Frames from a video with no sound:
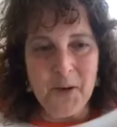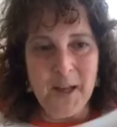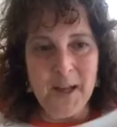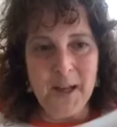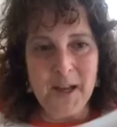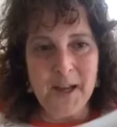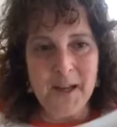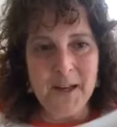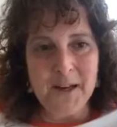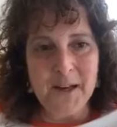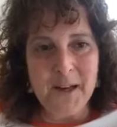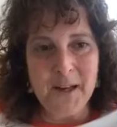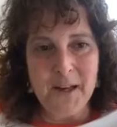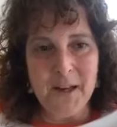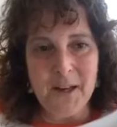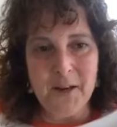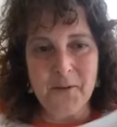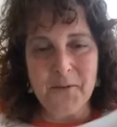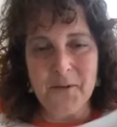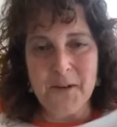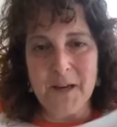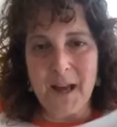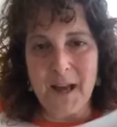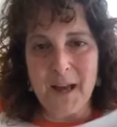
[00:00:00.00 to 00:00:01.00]
can.
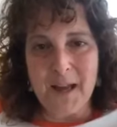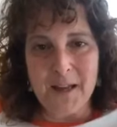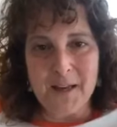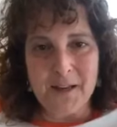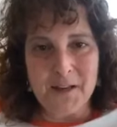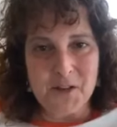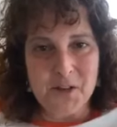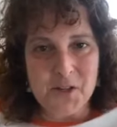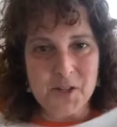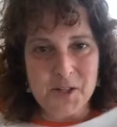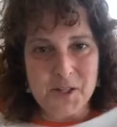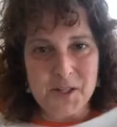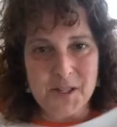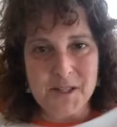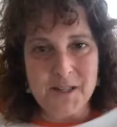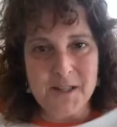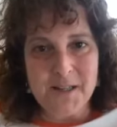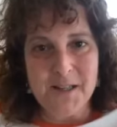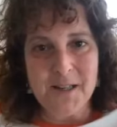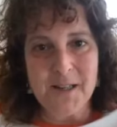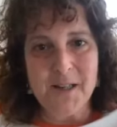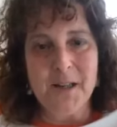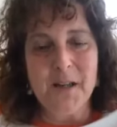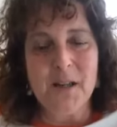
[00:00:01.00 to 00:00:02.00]
If not,
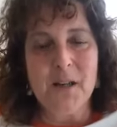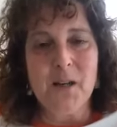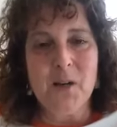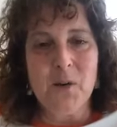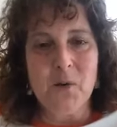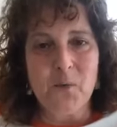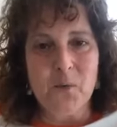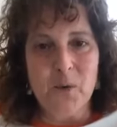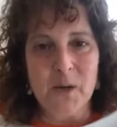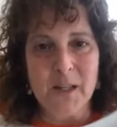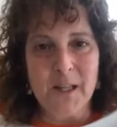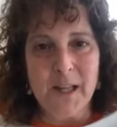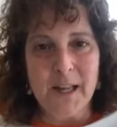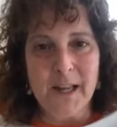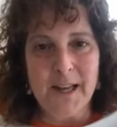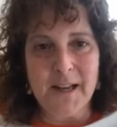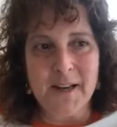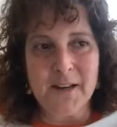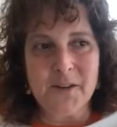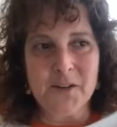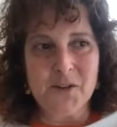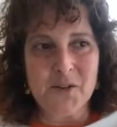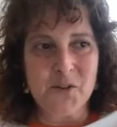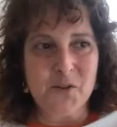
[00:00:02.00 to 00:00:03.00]
just
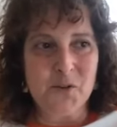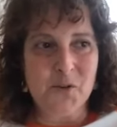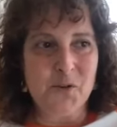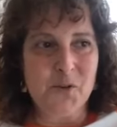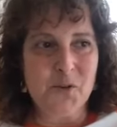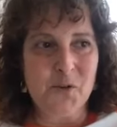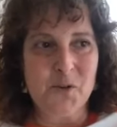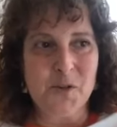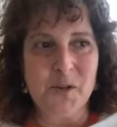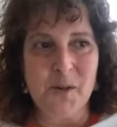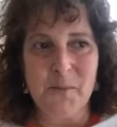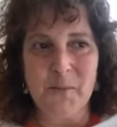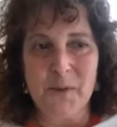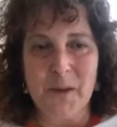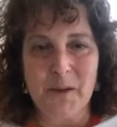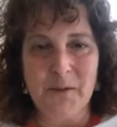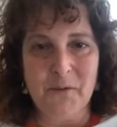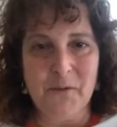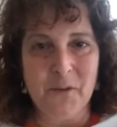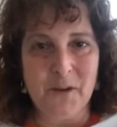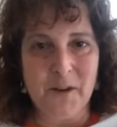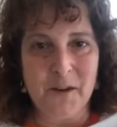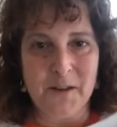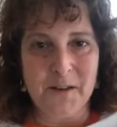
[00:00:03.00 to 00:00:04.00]
relax or do something
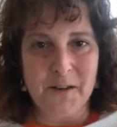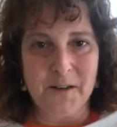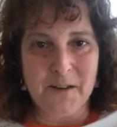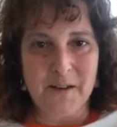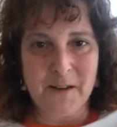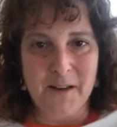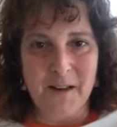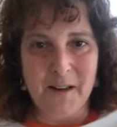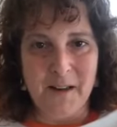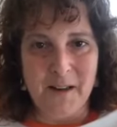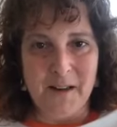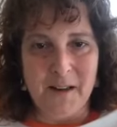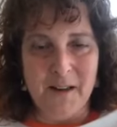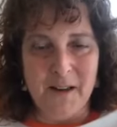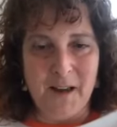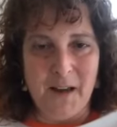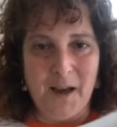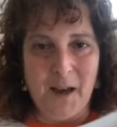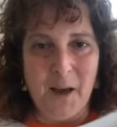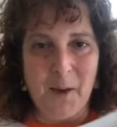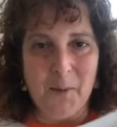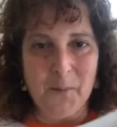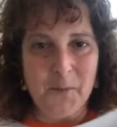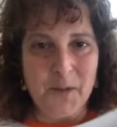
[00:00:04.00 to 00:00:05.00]
fun.
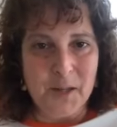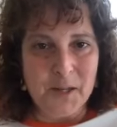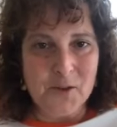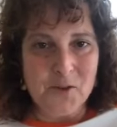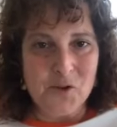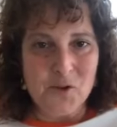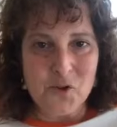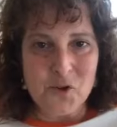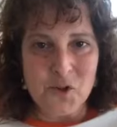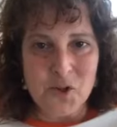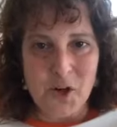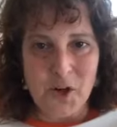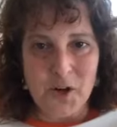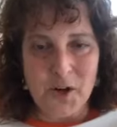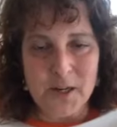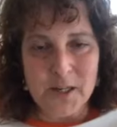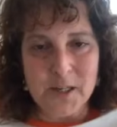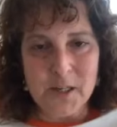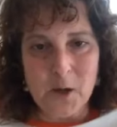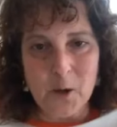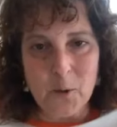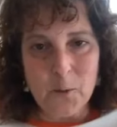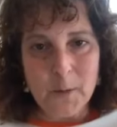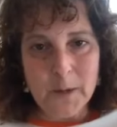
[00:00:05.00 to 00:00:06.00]
Things are starting
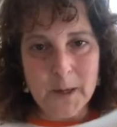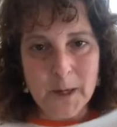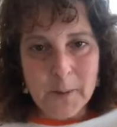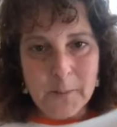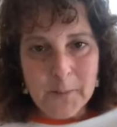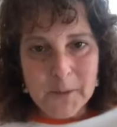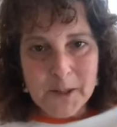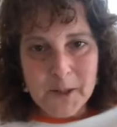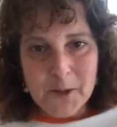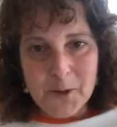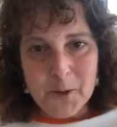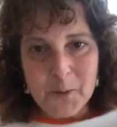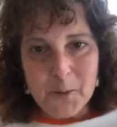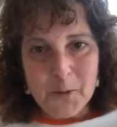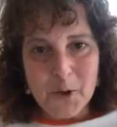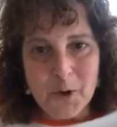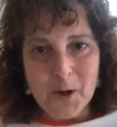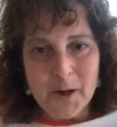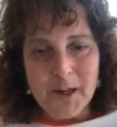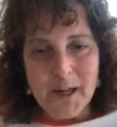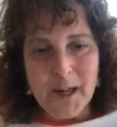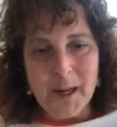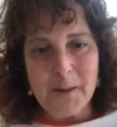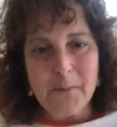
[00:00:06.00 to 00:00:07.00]
to open up a little
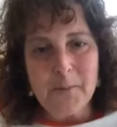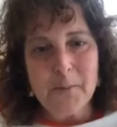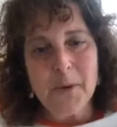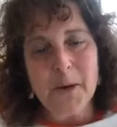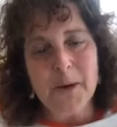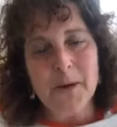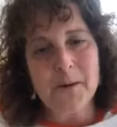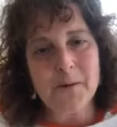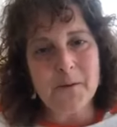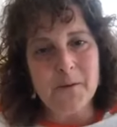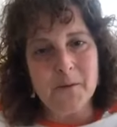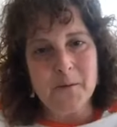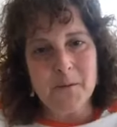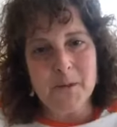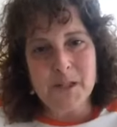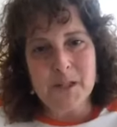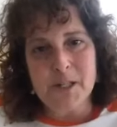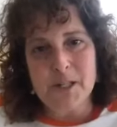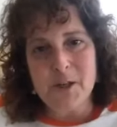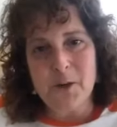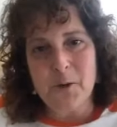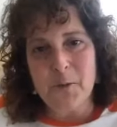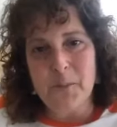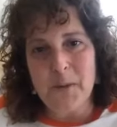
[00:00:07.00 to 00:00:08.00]
more again, but
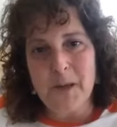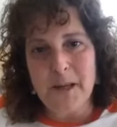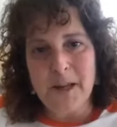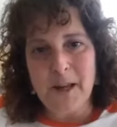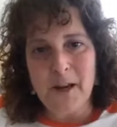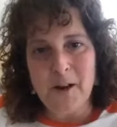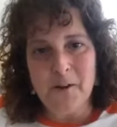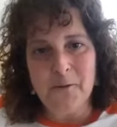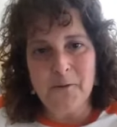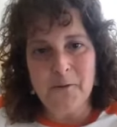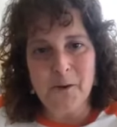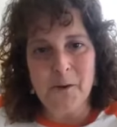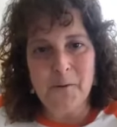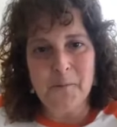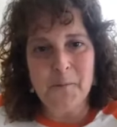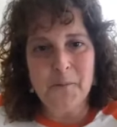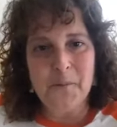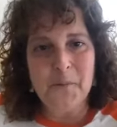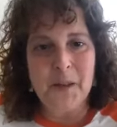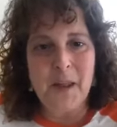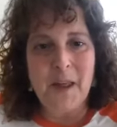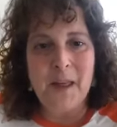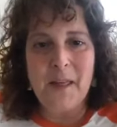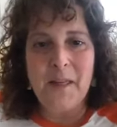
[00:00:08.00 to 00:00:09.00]
still be careful.
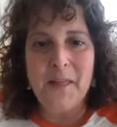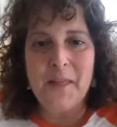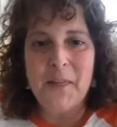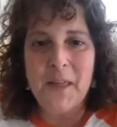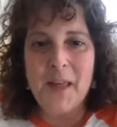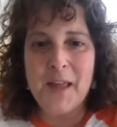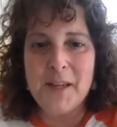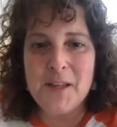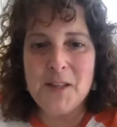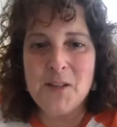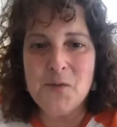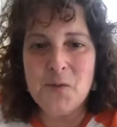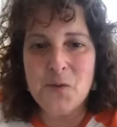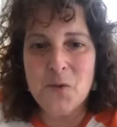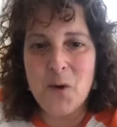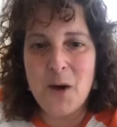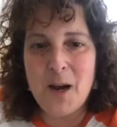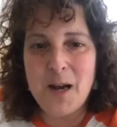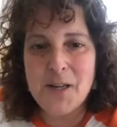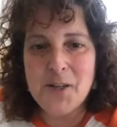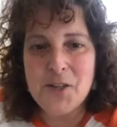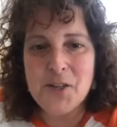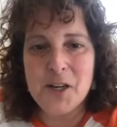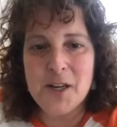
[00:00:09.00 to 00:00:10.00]
Thanks for
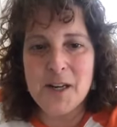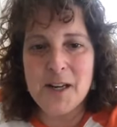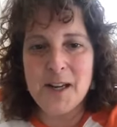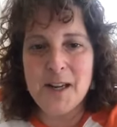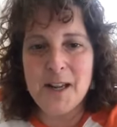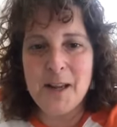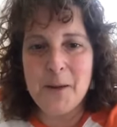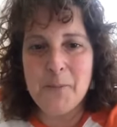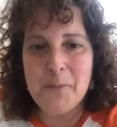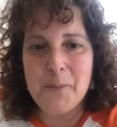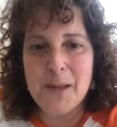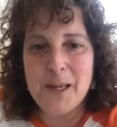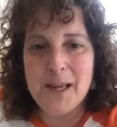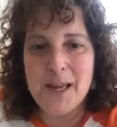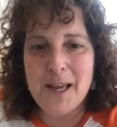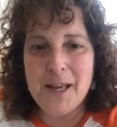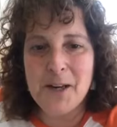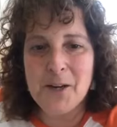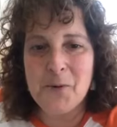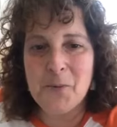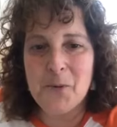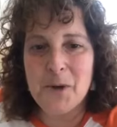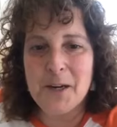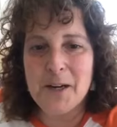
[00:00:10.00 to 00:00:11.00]
watching. Be
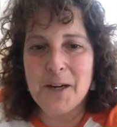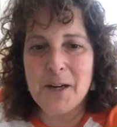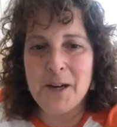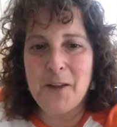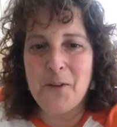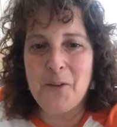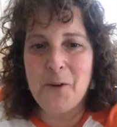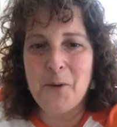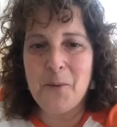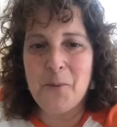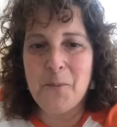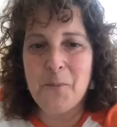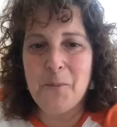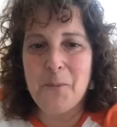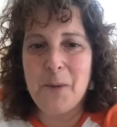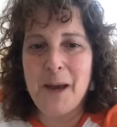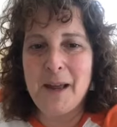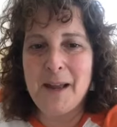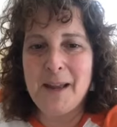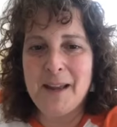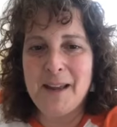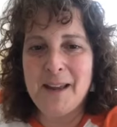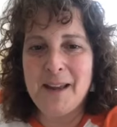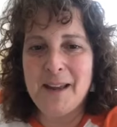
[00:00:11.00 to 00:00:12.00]
kind to one another.
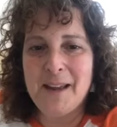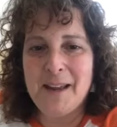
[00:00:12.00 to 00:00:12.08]
Bye.